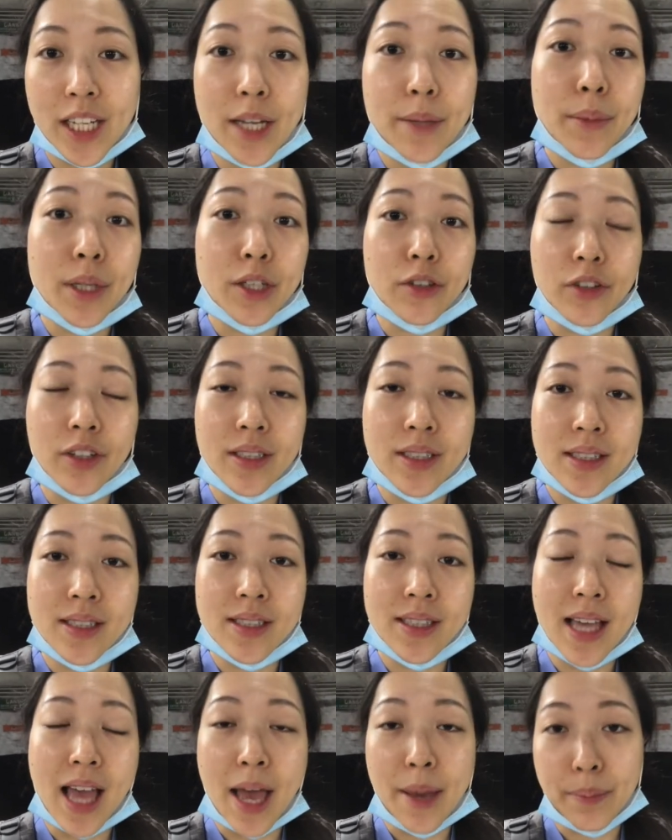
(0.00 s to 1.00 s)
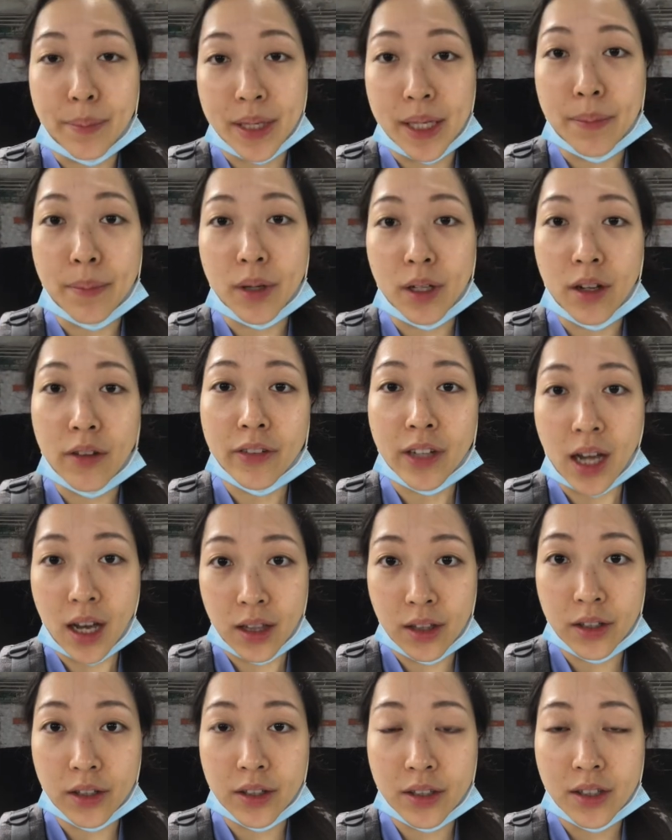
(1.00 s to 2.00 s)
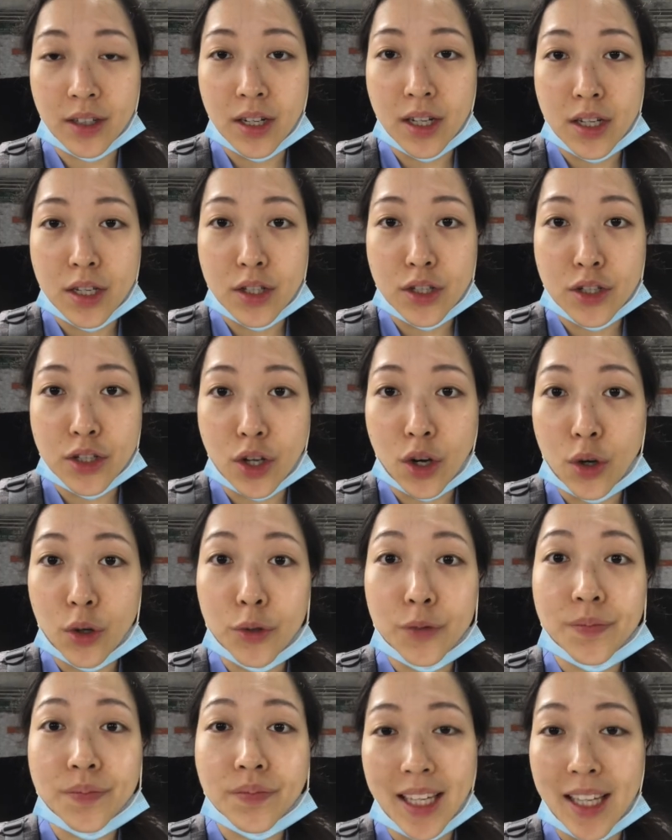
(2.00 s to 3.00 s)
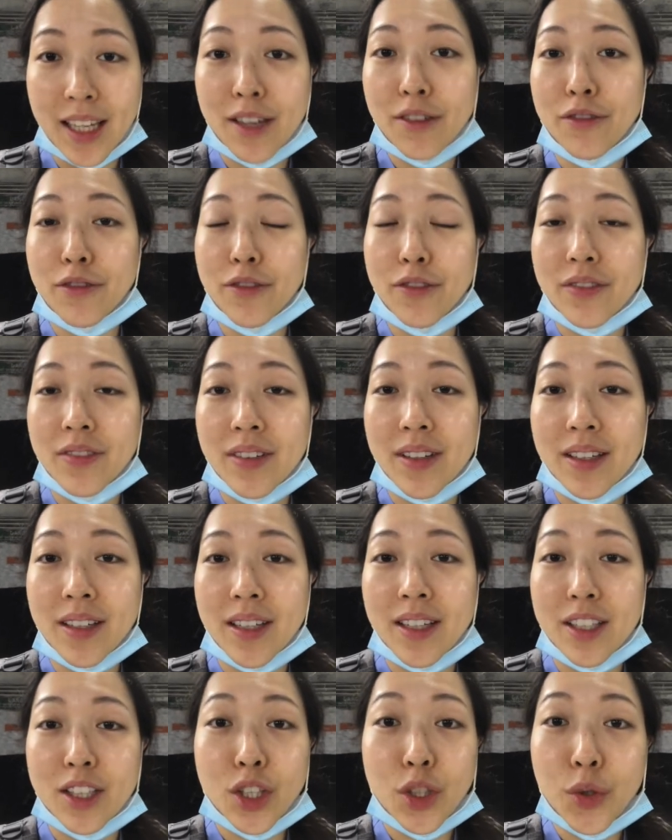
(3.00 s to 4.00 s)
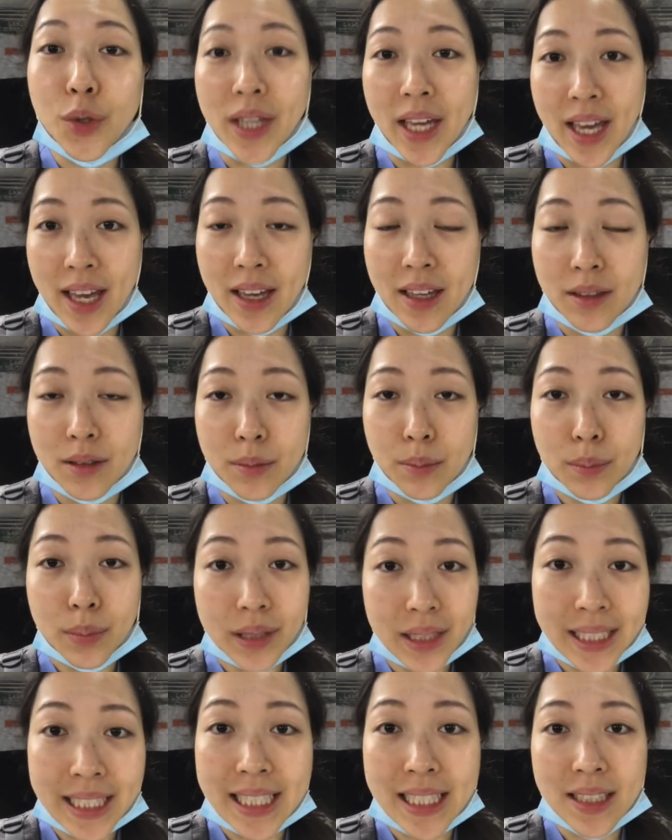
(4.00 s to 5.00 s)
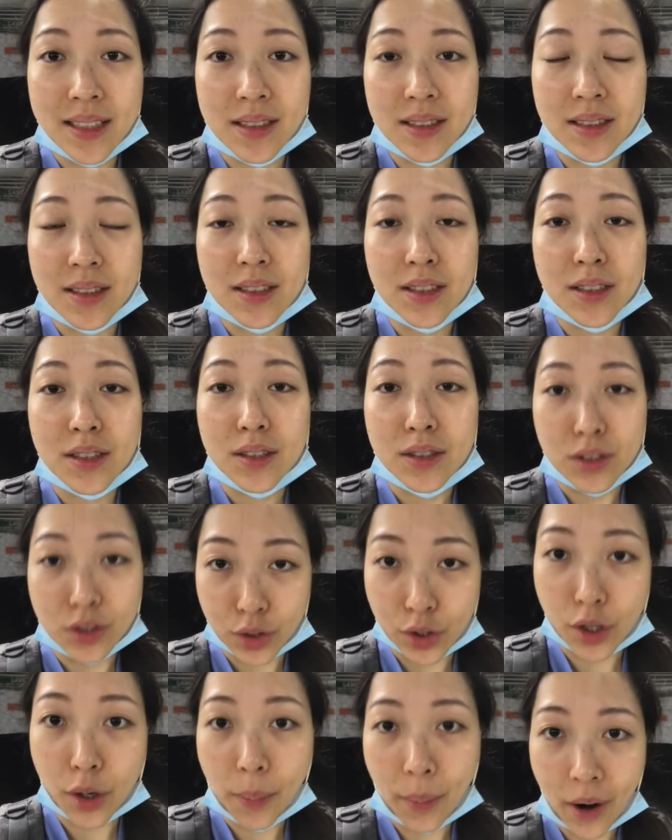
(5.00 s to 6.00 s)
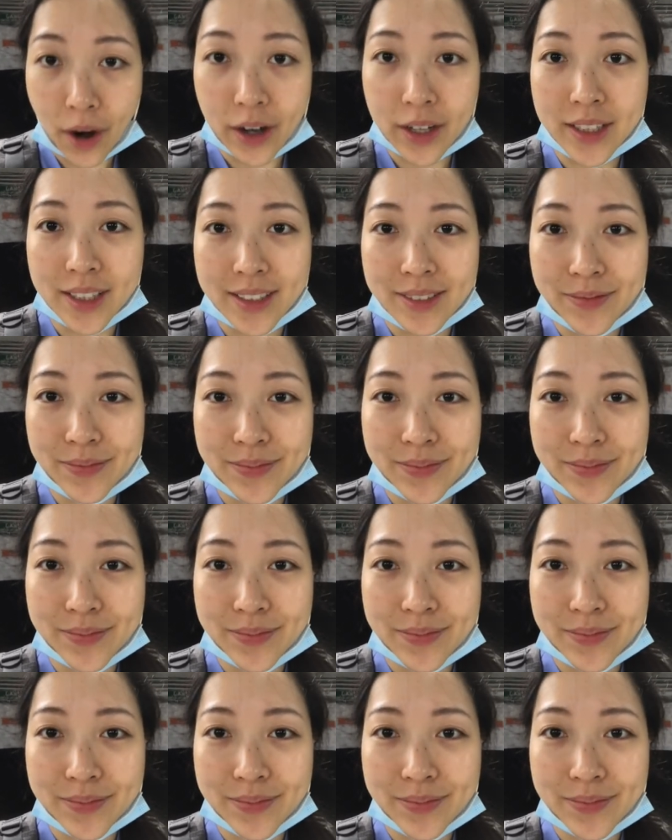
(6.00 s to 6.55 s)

immigrants and people of color. So if you can please do your part.